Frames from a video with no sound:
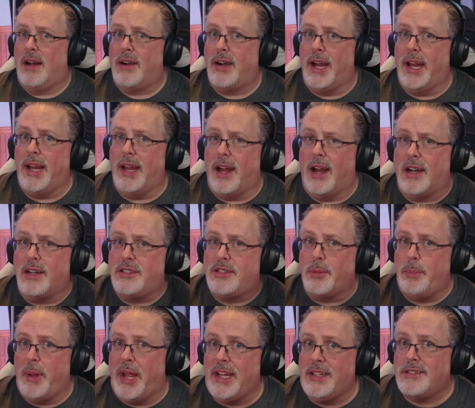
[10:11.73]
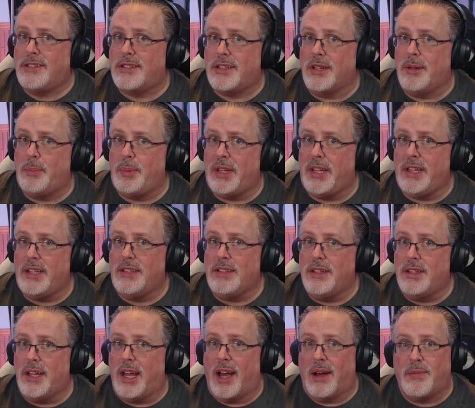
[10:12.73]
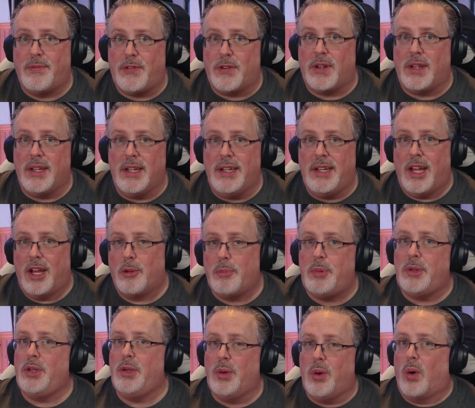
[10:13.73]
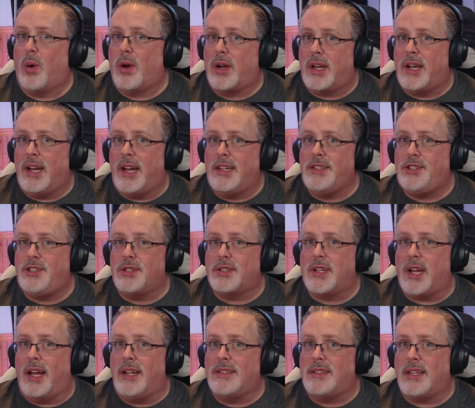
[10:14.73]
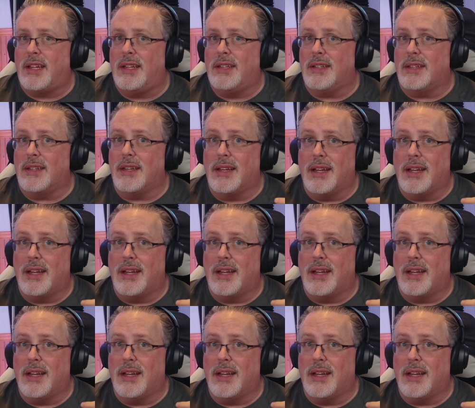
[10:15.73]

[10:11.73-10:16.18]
right, are domains going to be helpful in helping you organize your content?